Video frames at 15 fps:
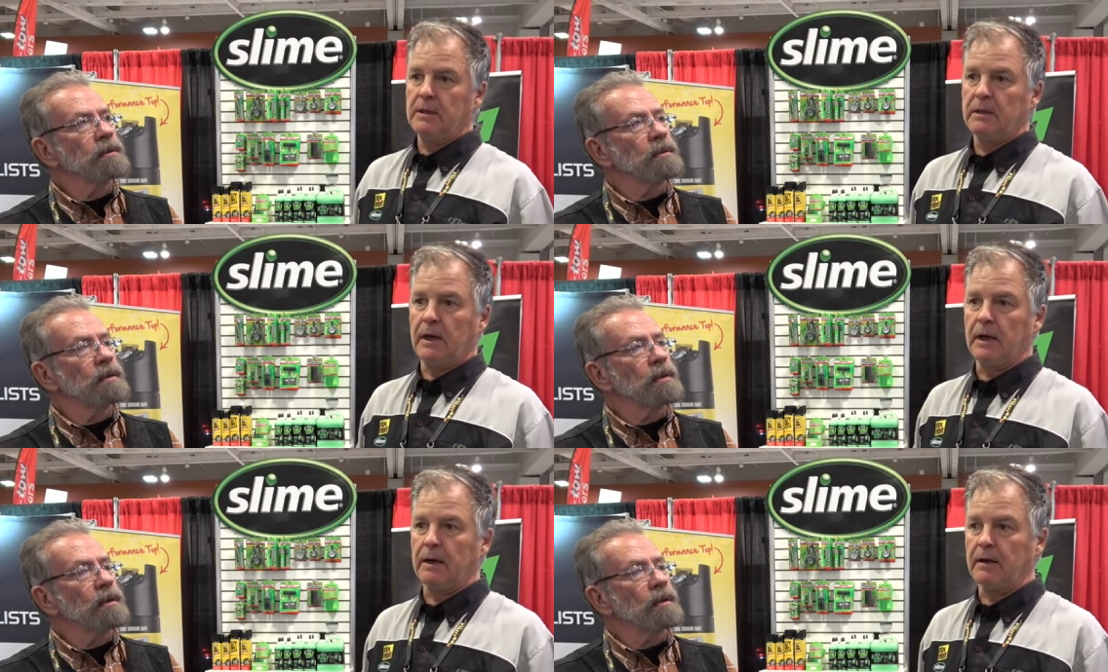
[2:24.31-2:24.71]

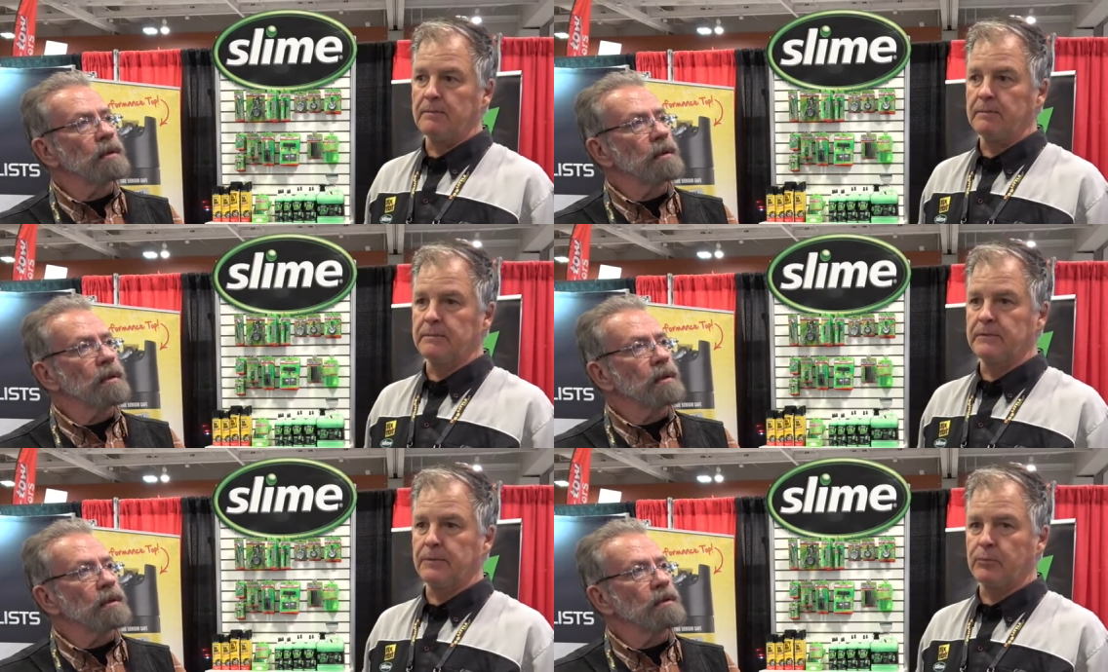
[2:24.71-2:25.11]

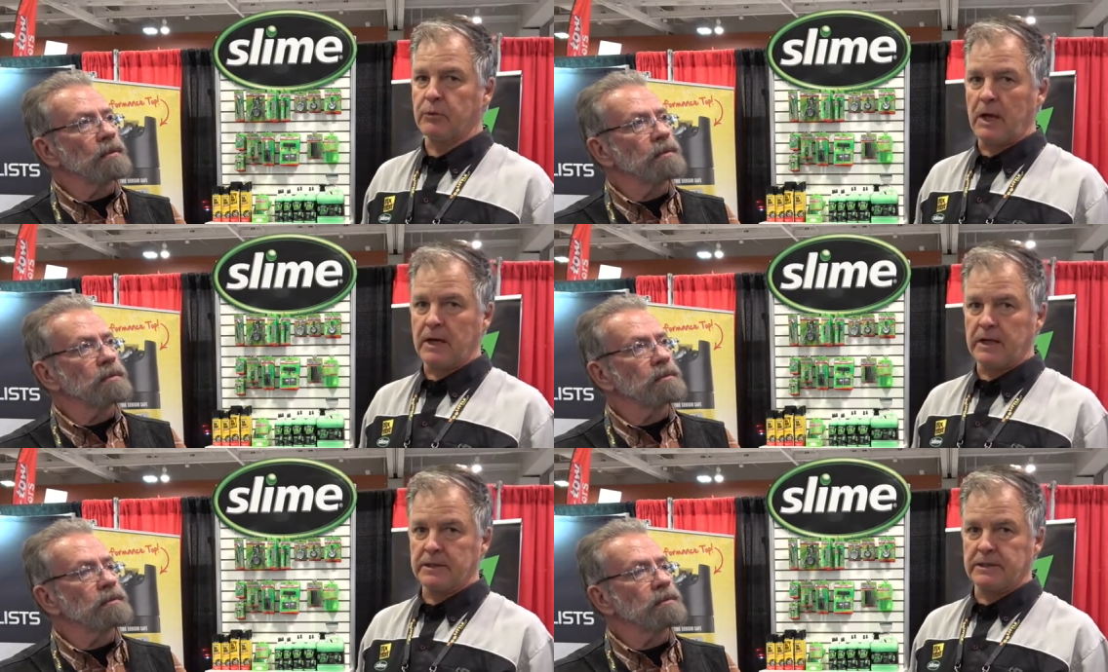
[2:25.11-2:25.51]
Speaker 1: Um, the
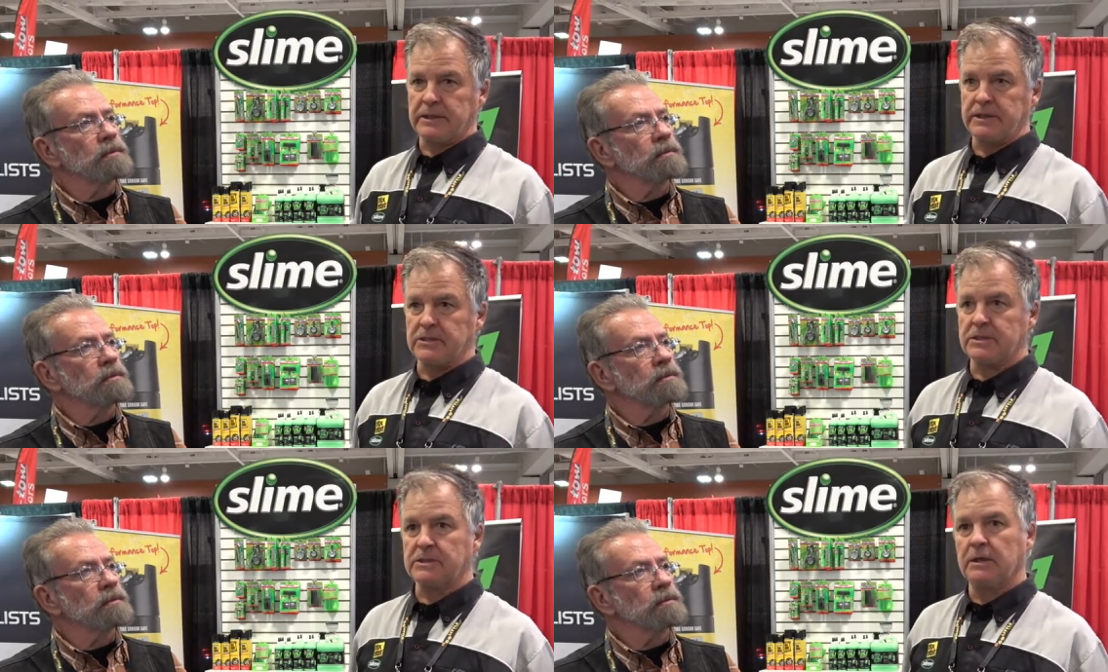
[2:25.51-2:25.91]
product
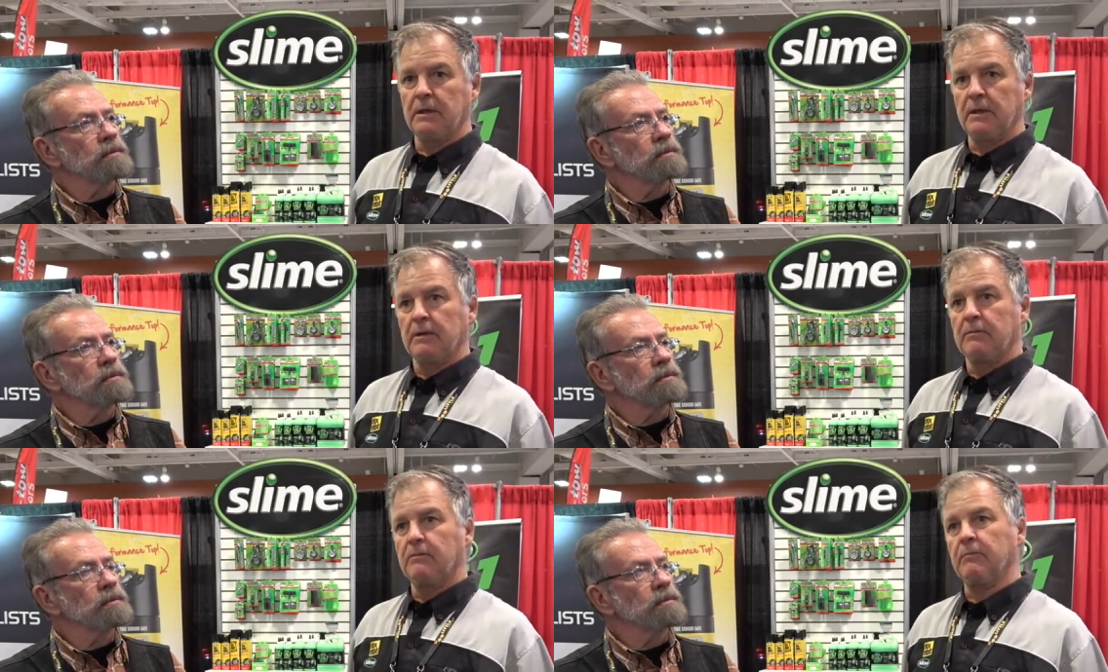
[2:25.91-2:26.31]
is
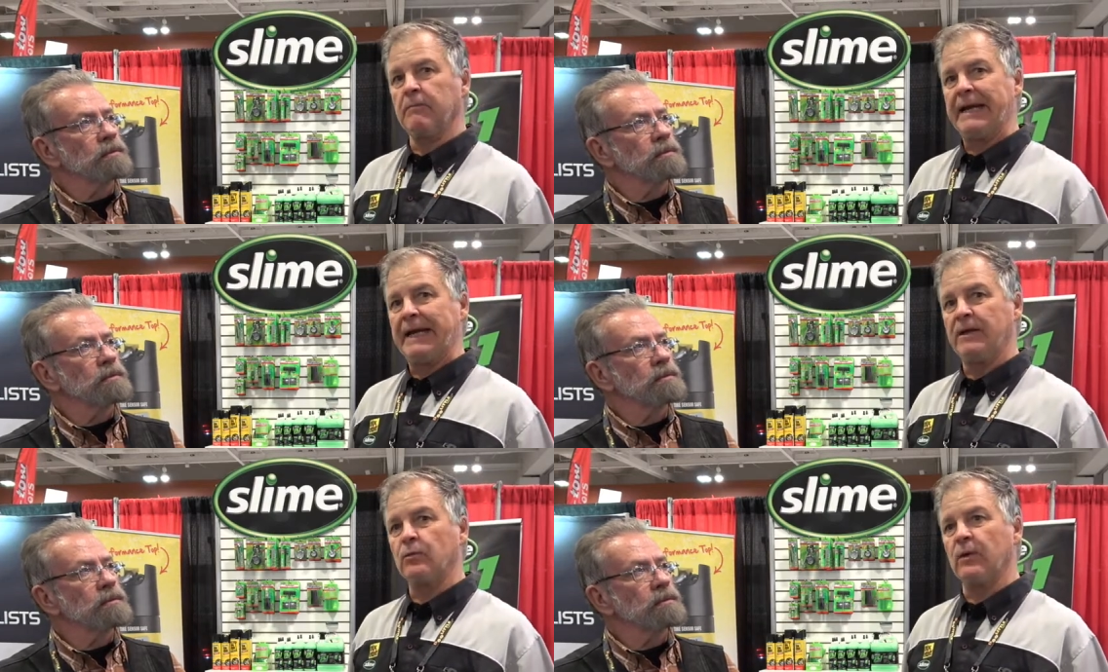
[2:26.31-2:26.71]

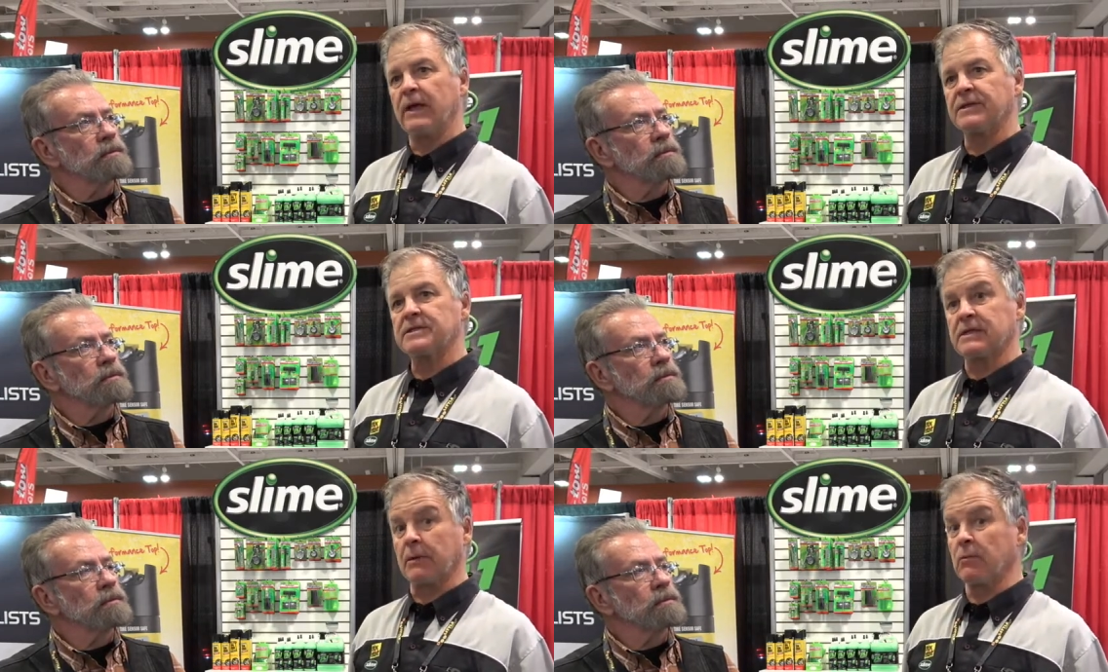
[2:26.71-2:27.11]
made
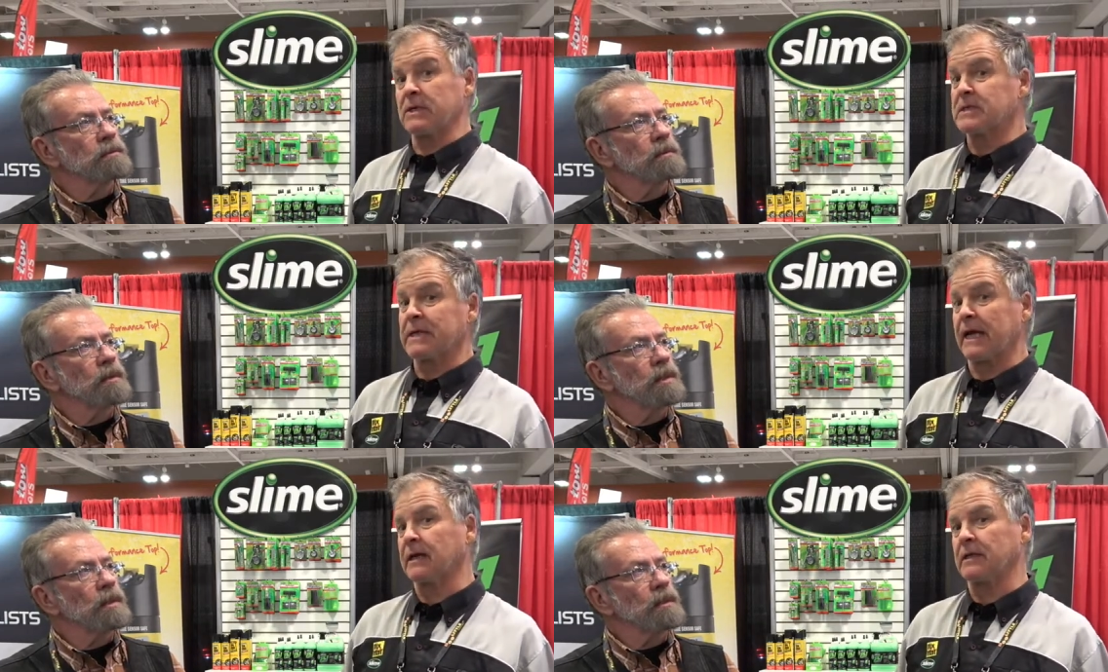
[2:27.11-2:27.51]
with some
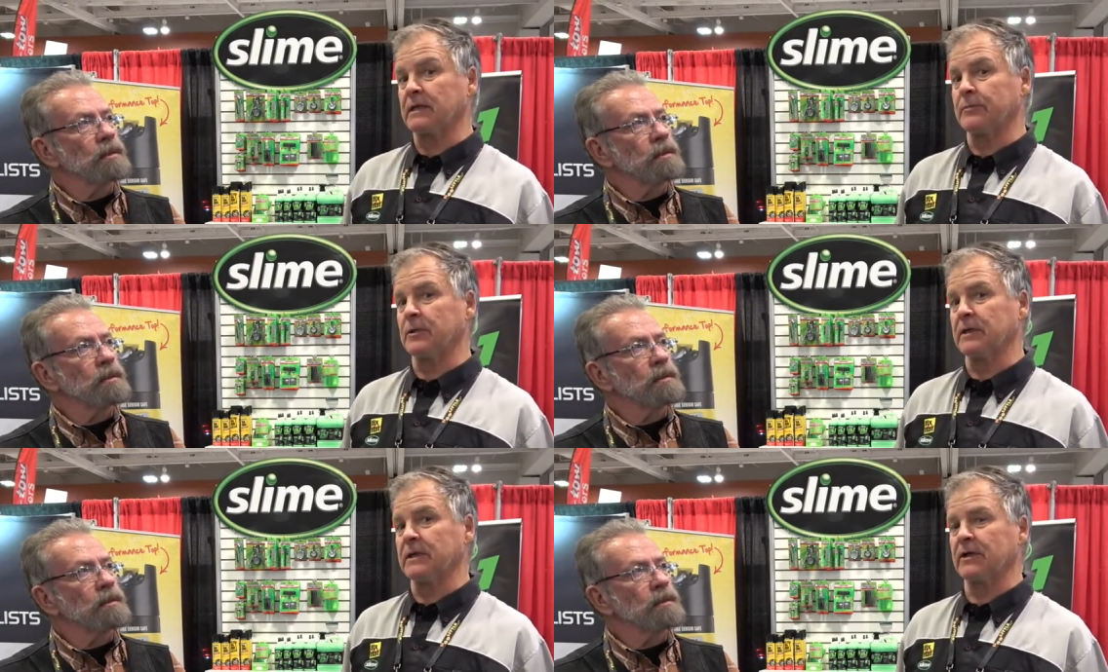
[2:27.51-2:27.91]

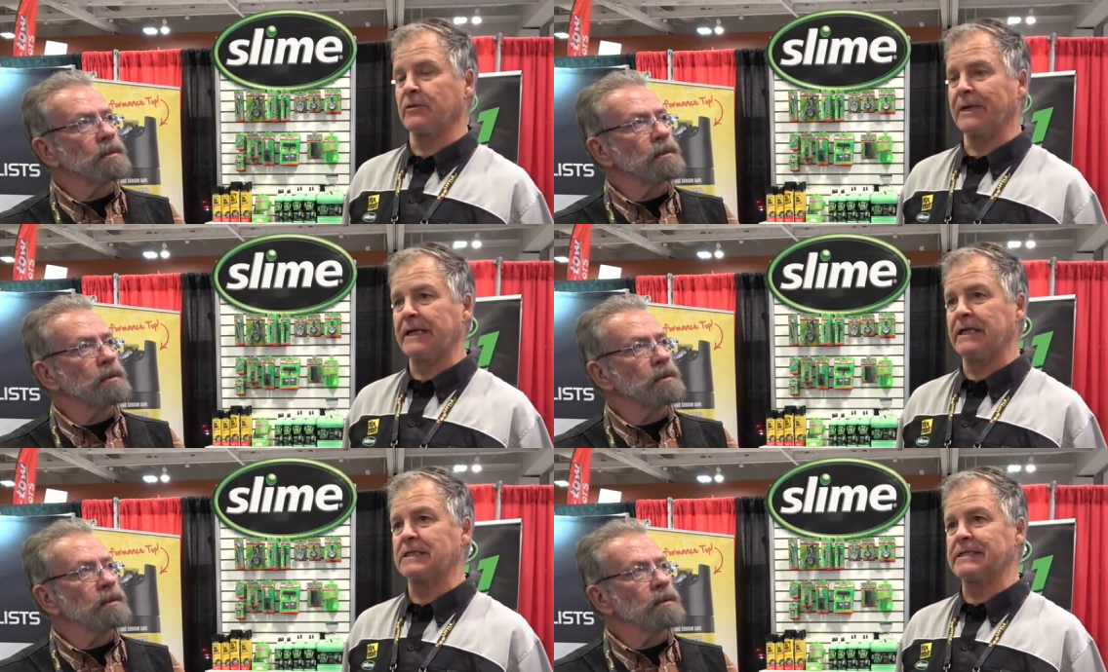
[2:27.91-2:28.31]
recyclable
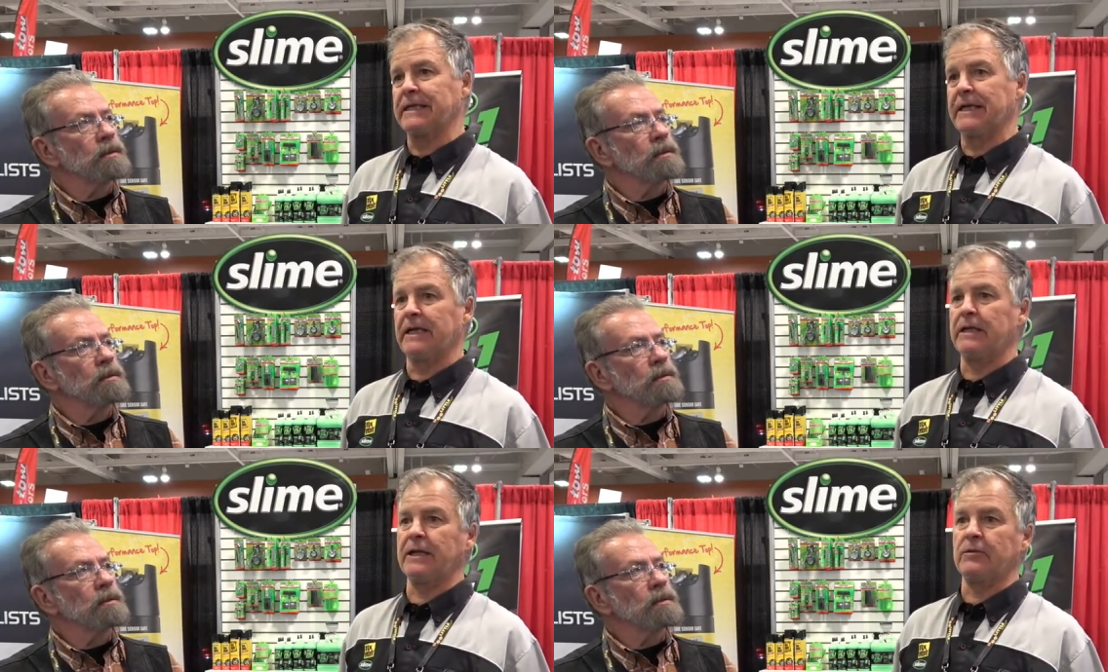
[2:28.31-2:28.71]
ingredients
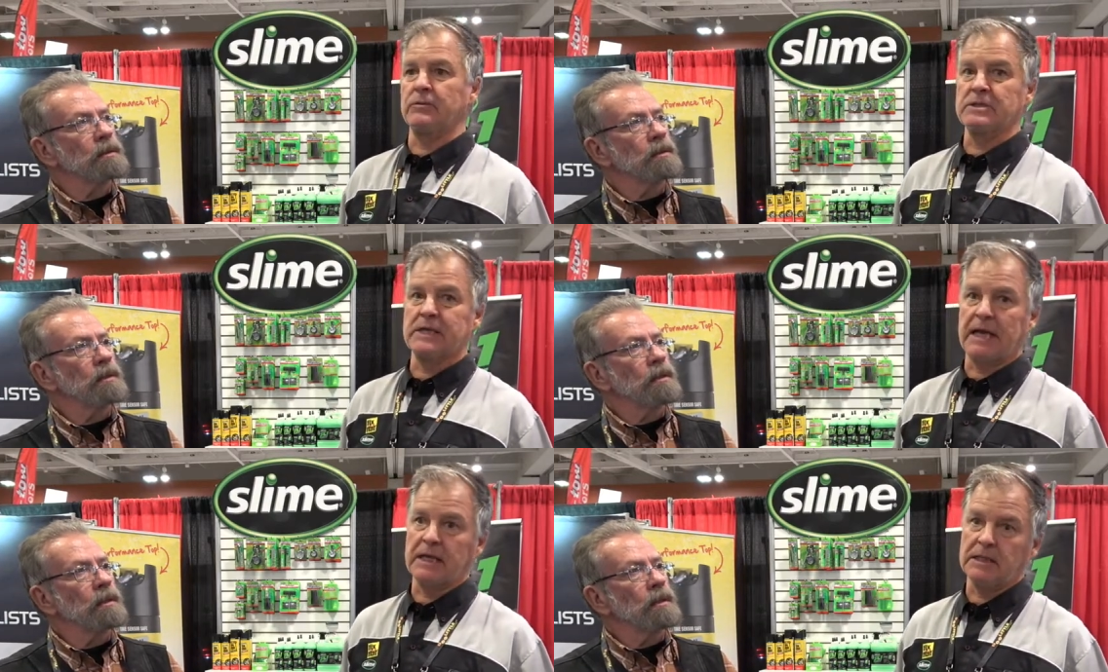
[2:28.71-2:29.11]
in it, in
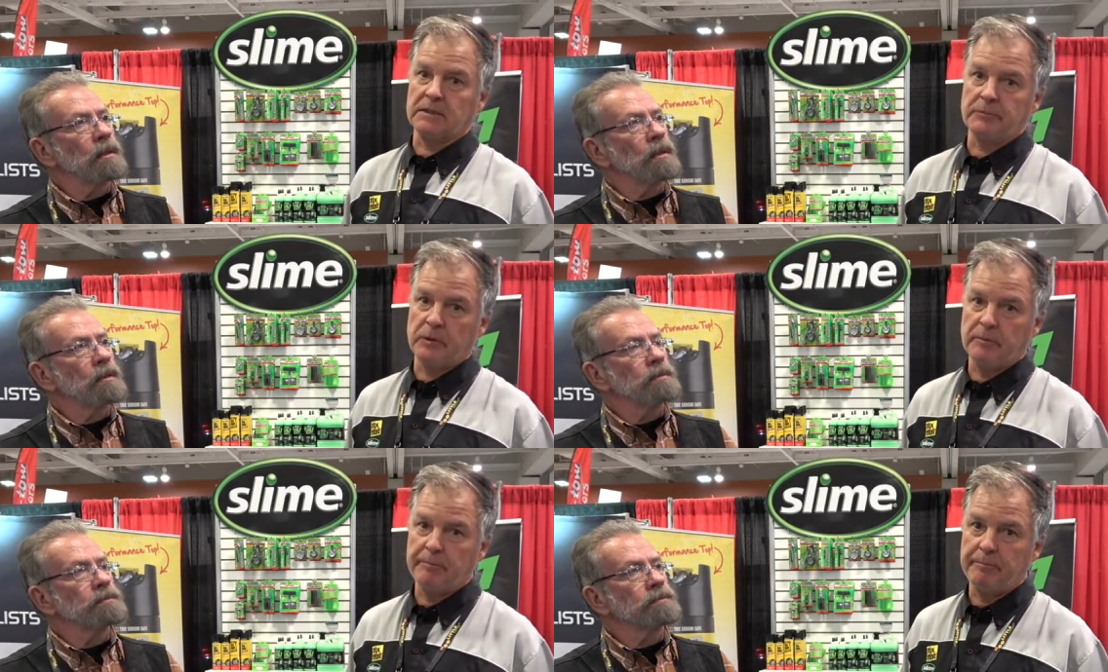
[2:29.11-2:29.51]

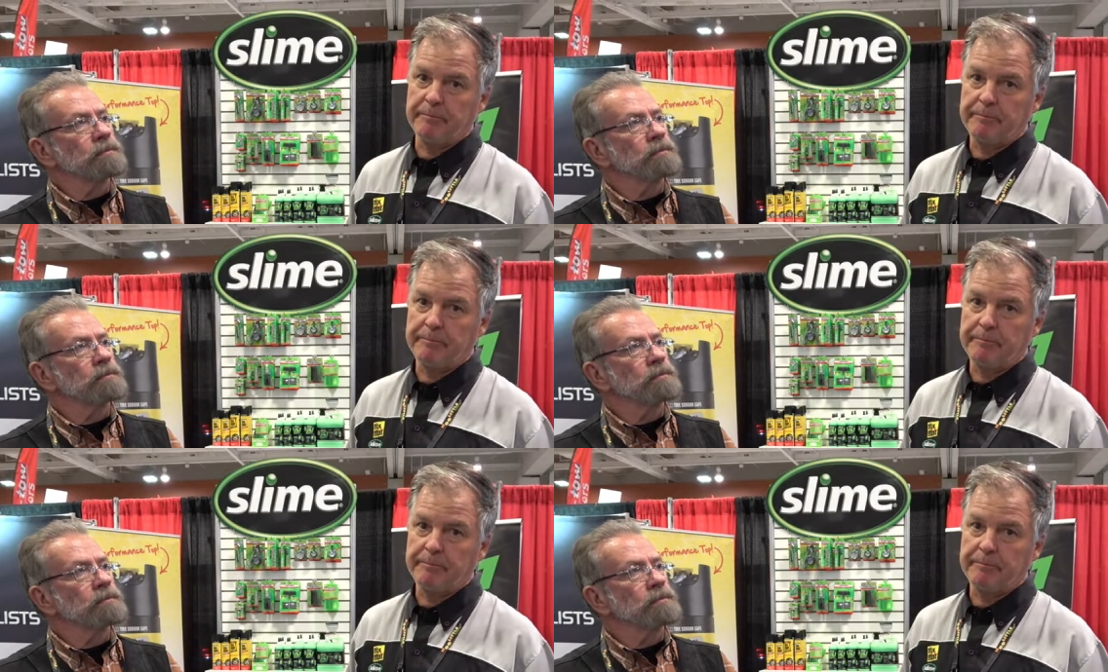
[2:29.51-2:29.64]
recyclable